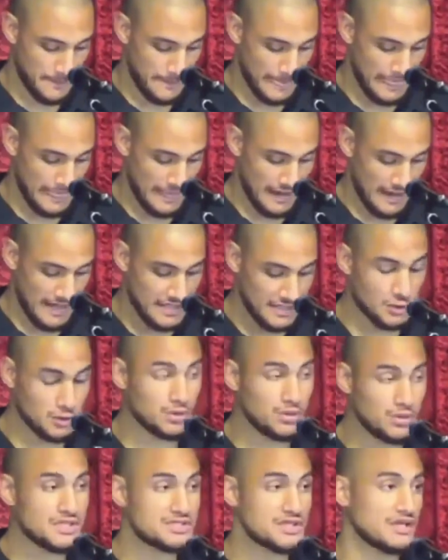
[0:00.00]
and in
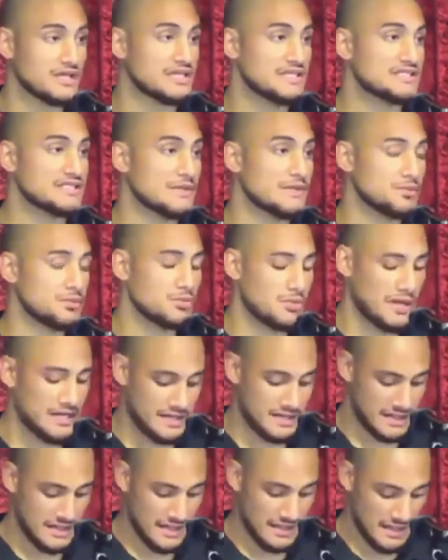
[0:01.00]
doing so, he separated
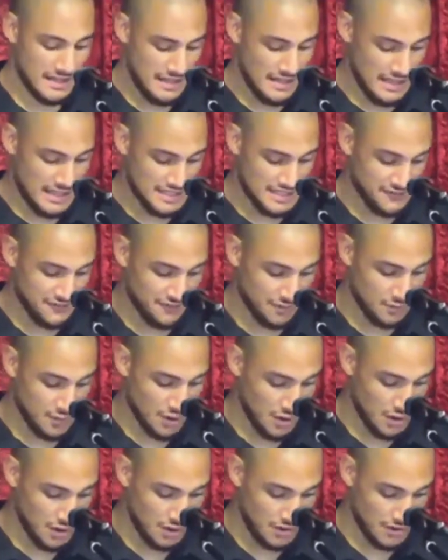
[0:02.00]
us from
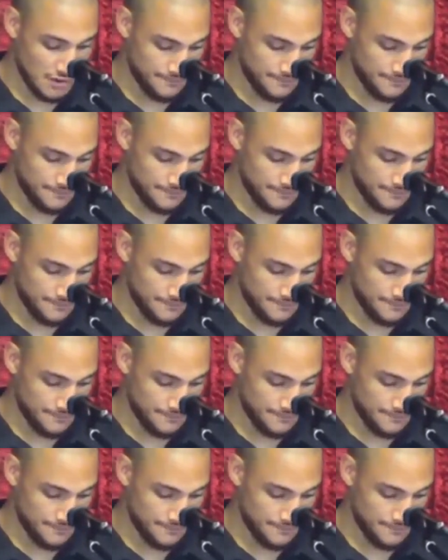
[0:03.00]
God.